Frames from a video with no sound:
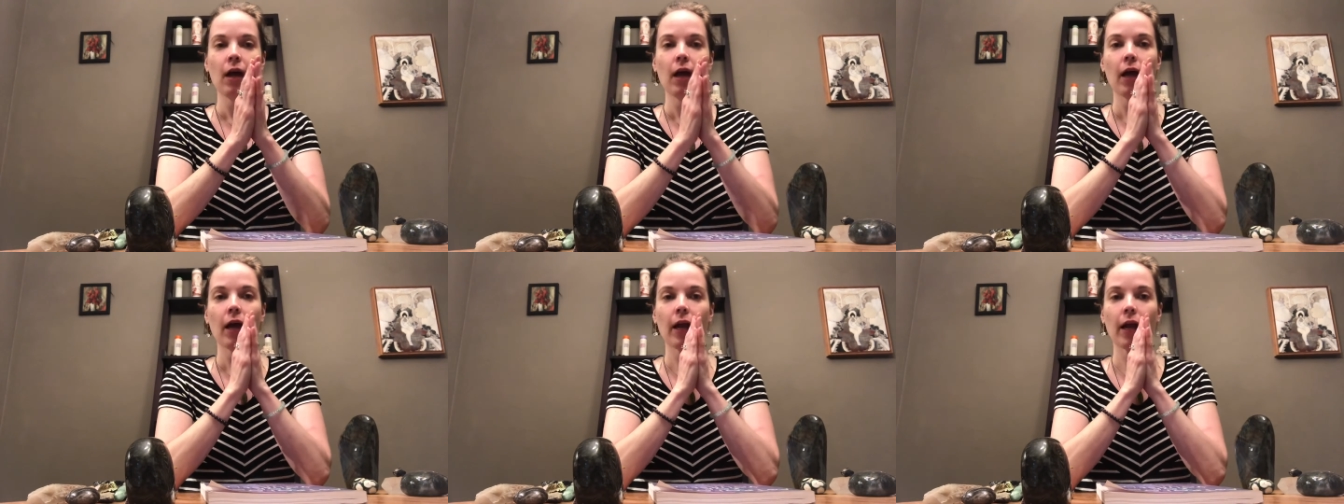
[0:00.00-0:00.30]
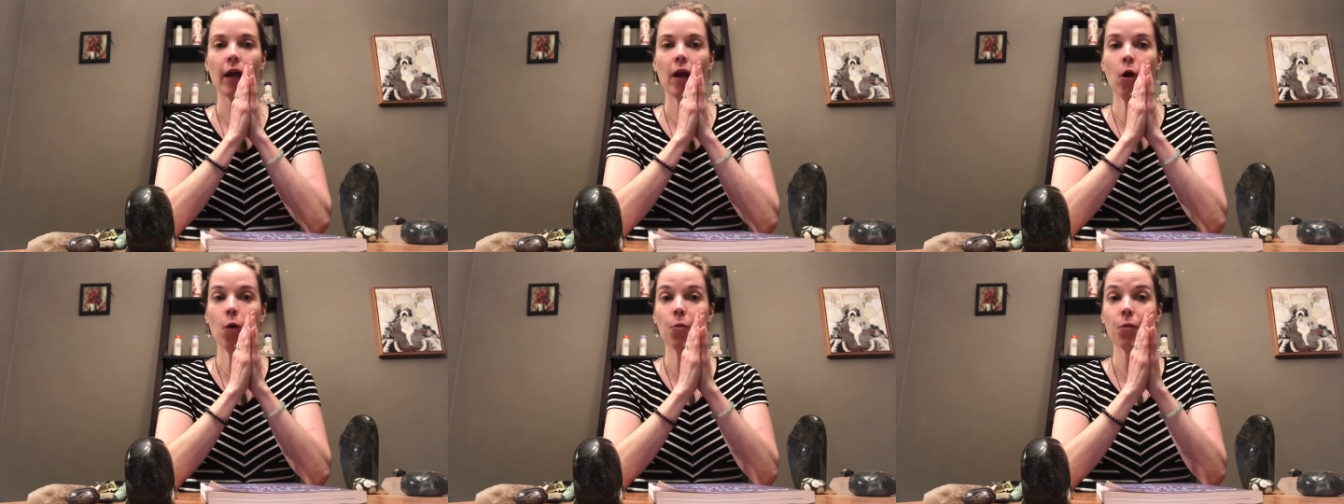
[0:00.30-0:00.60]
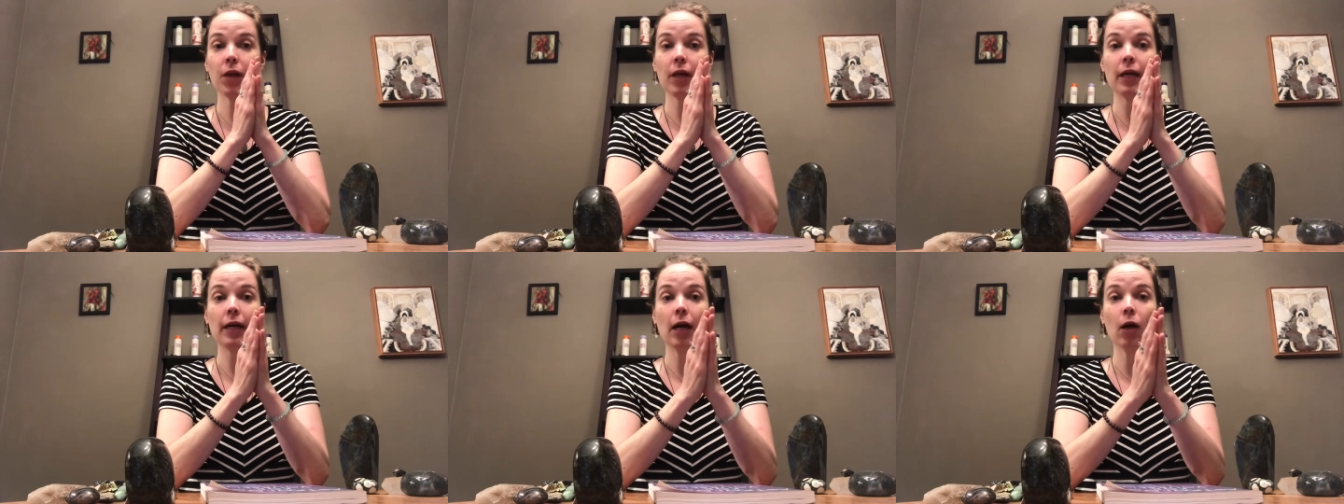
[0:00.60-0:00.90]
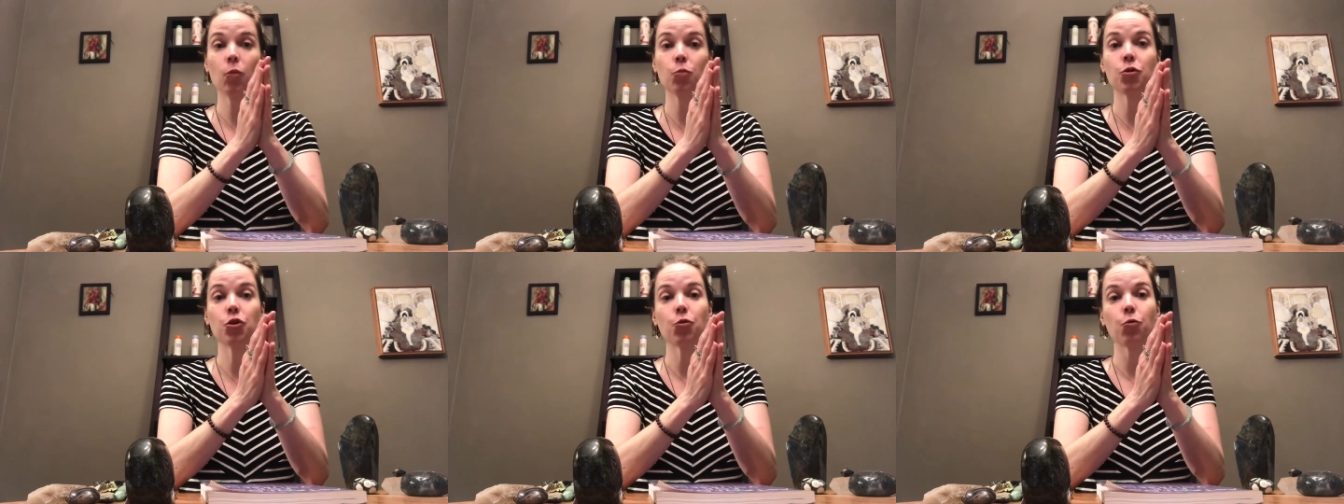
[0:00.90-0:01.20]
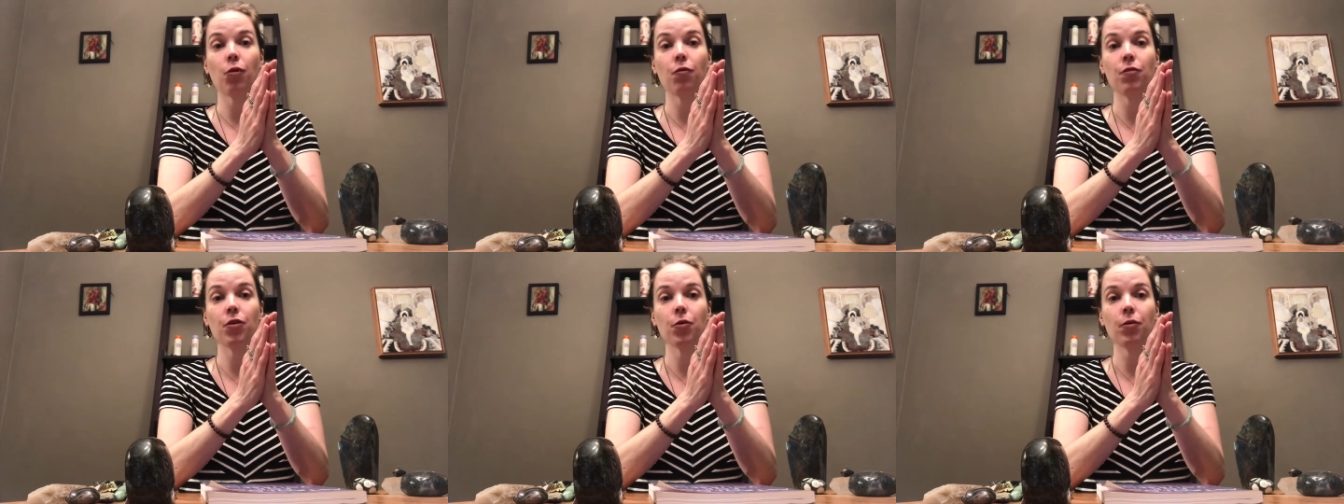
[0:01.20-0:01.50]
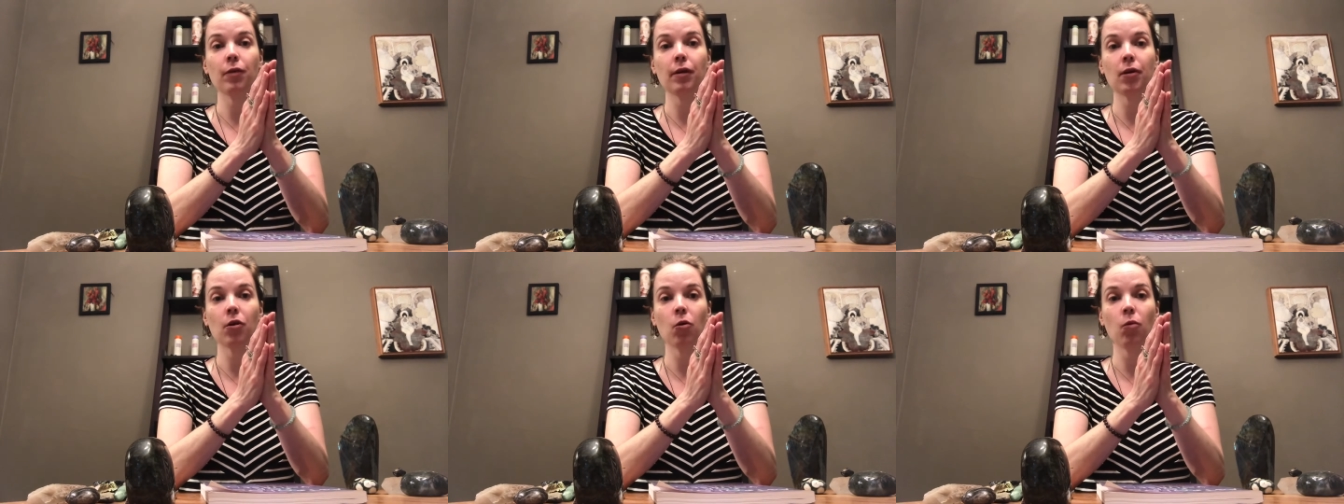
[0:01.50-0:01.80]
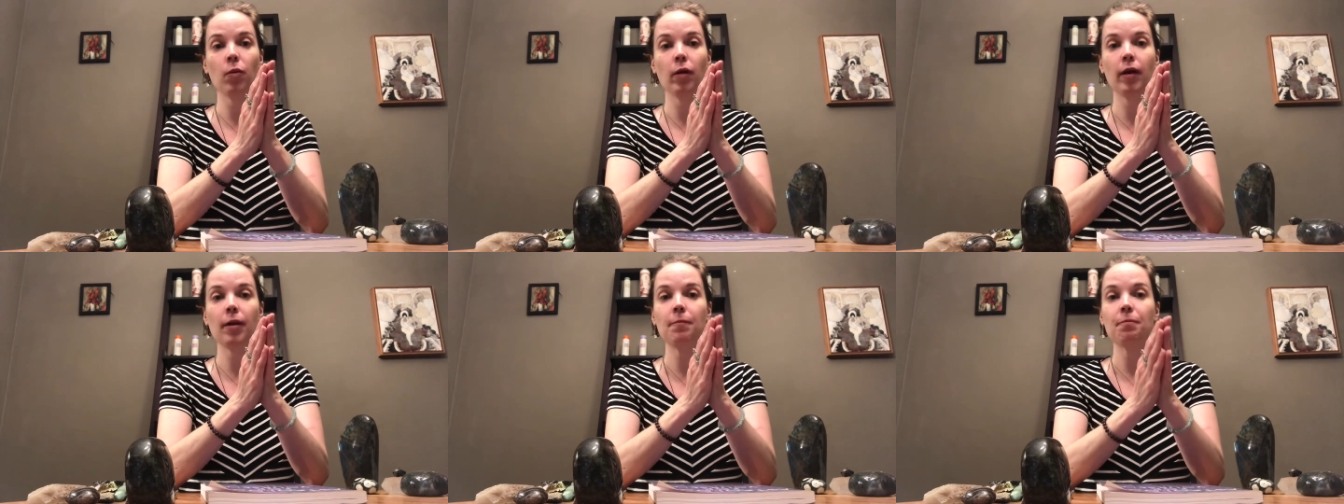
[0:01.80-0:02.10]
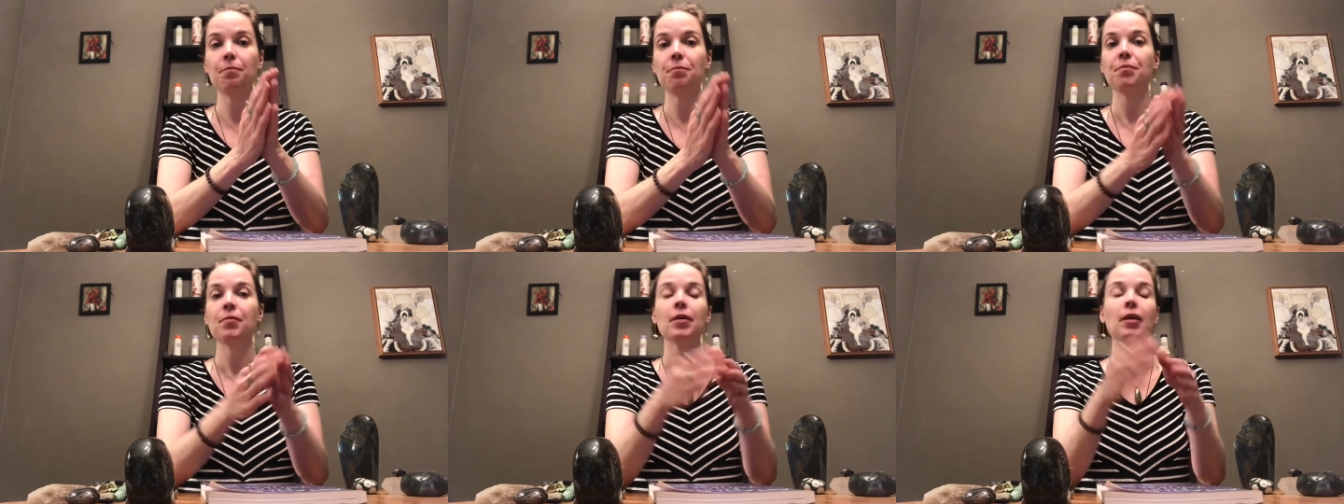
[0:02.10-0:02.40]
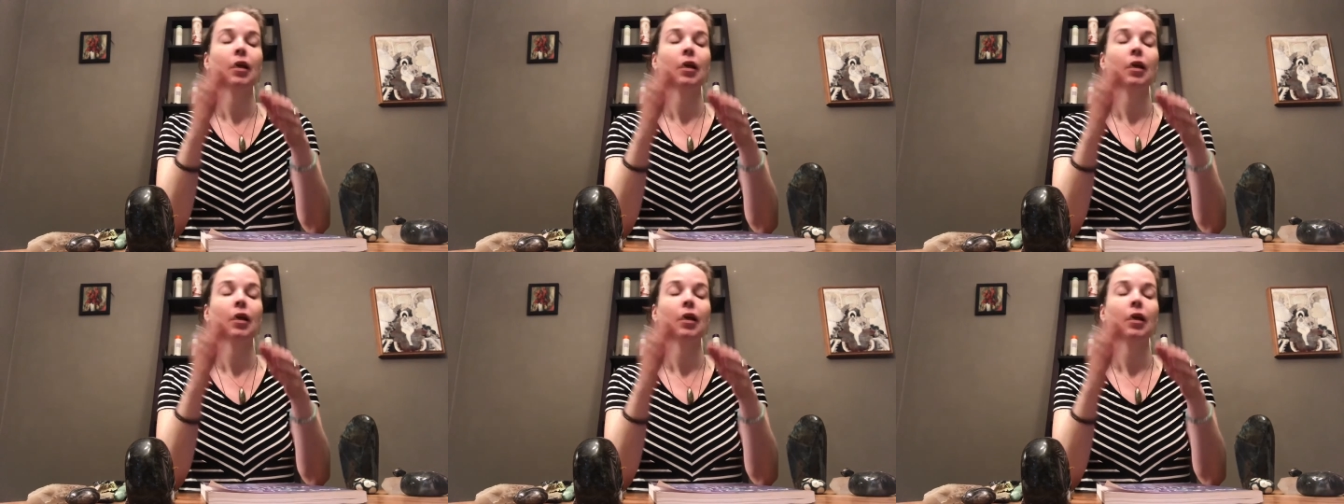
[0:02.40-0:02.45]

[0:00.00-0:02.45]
and I hope that it helped you review a little bit.